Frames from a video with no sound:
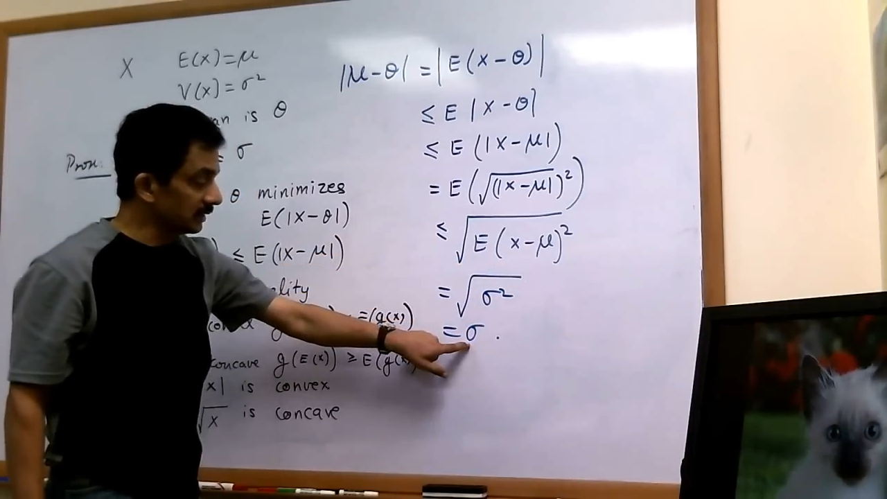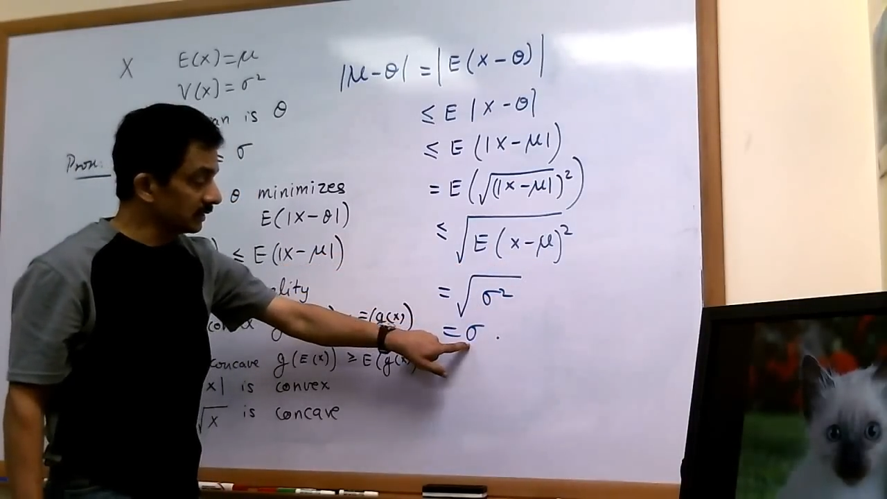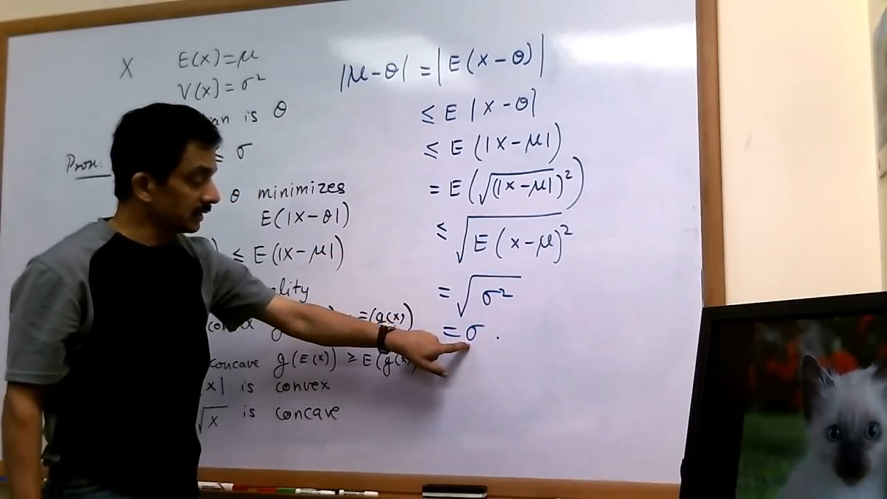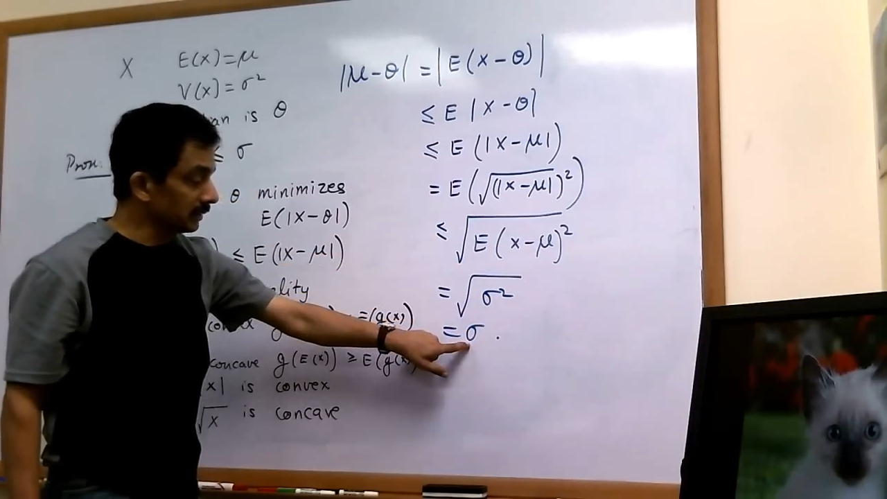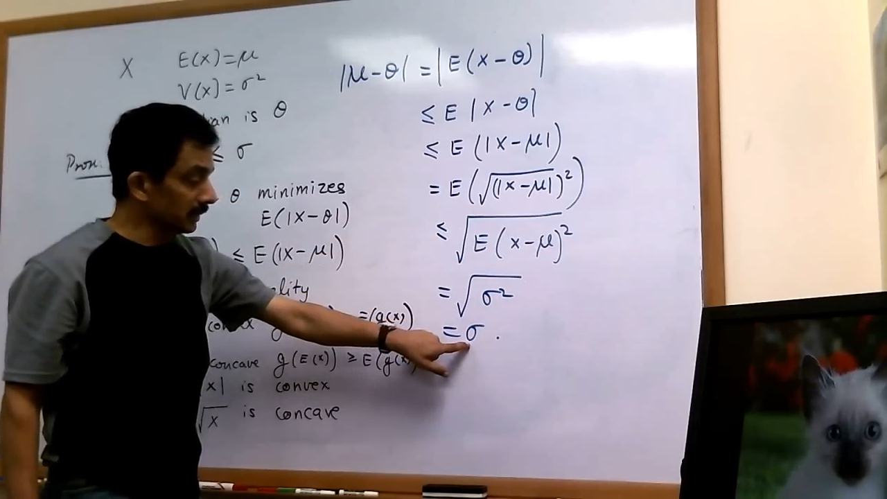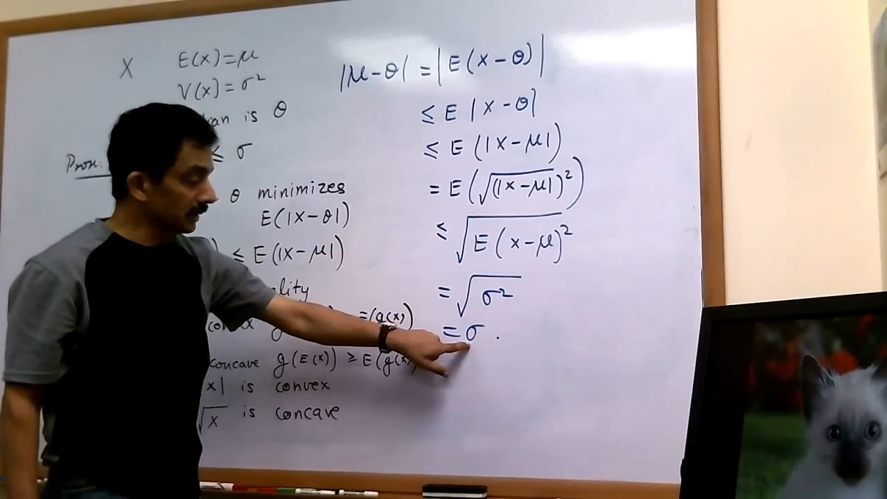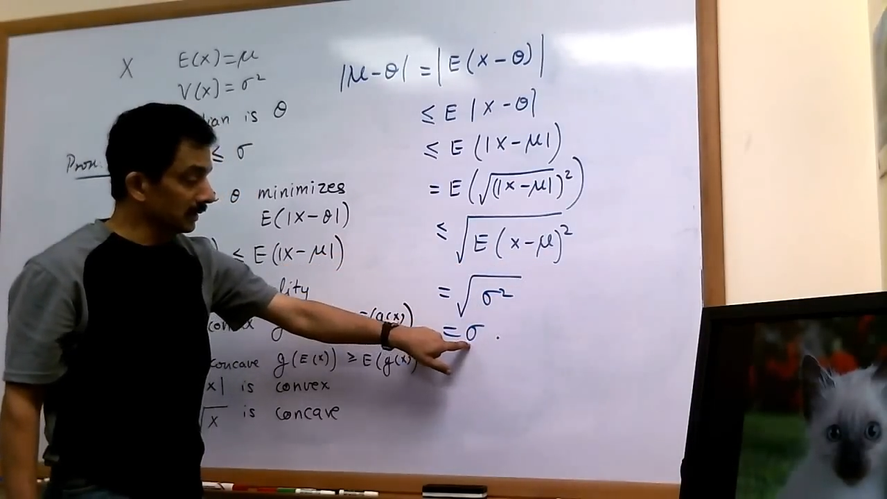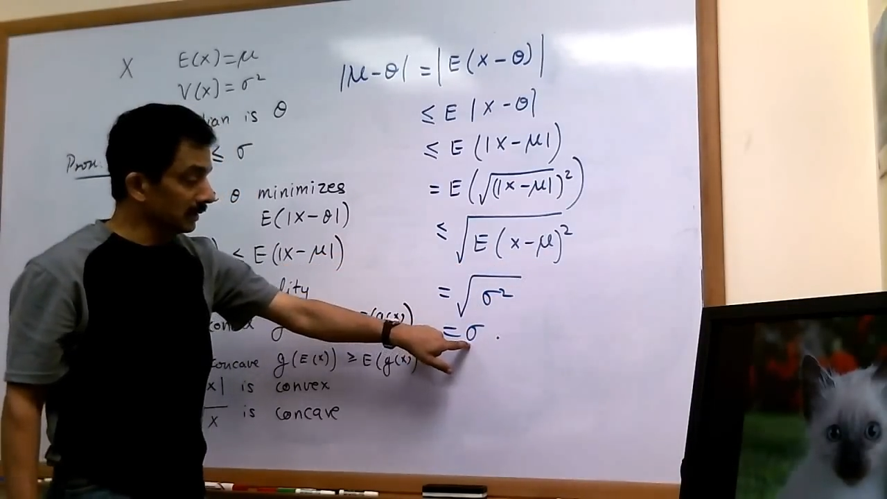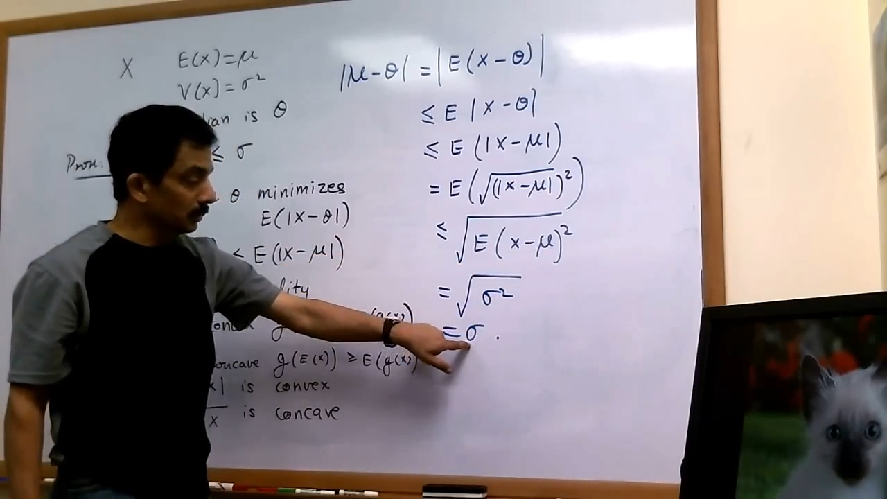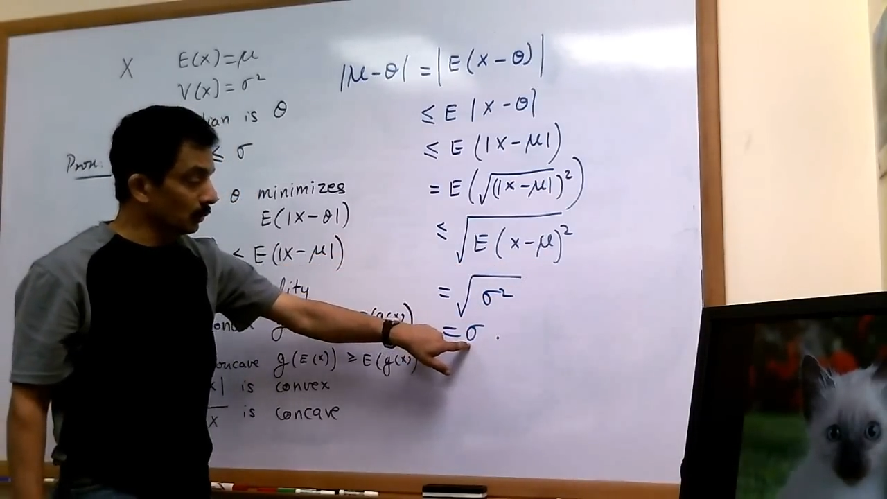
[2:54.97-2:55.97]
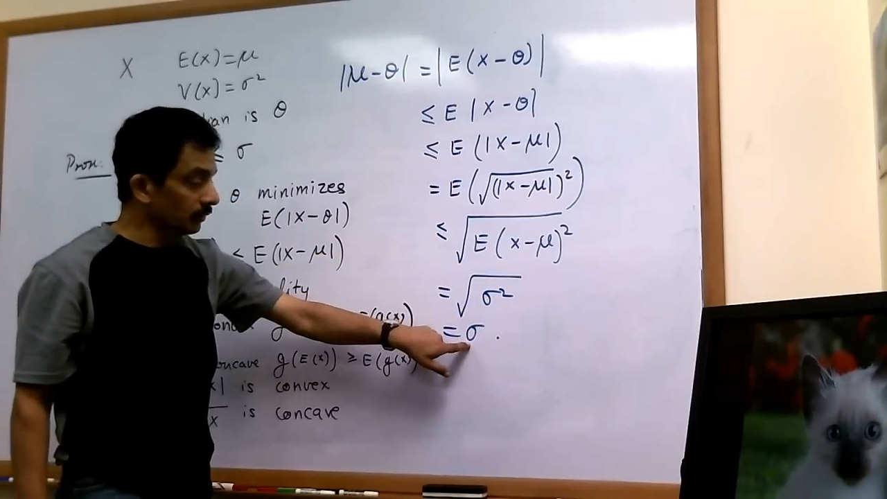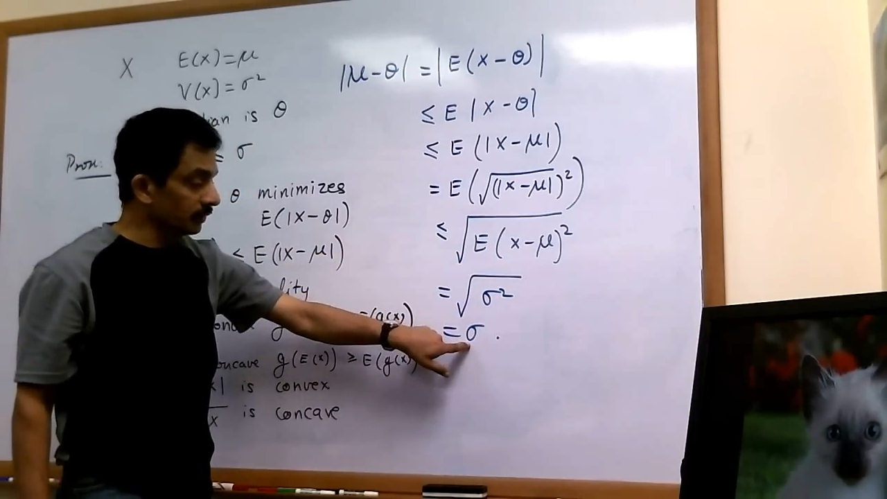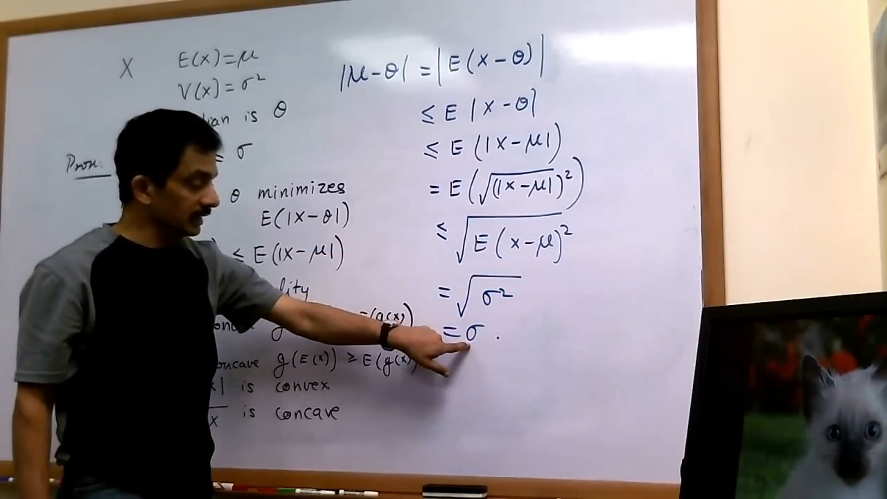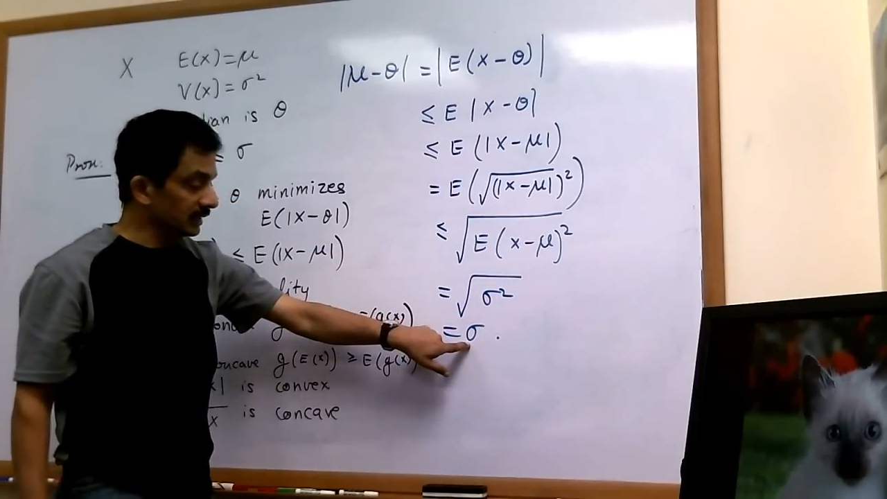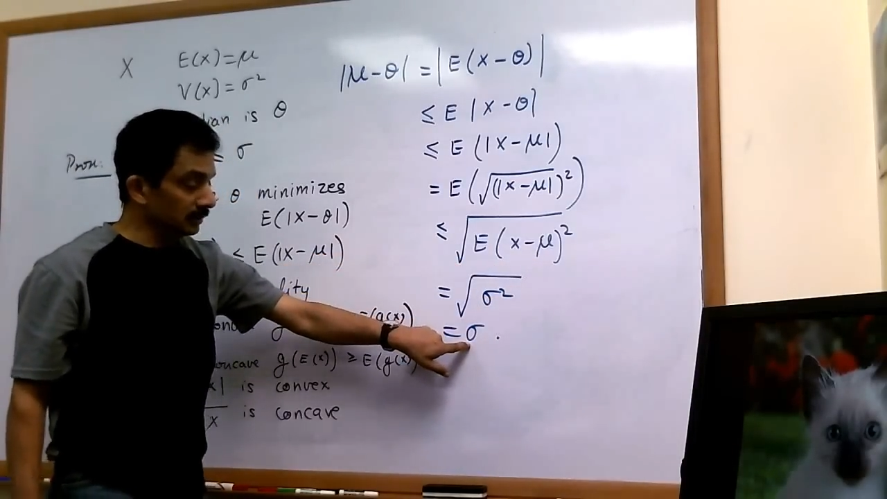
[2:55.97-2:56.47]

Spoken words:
is sigma, and the proof is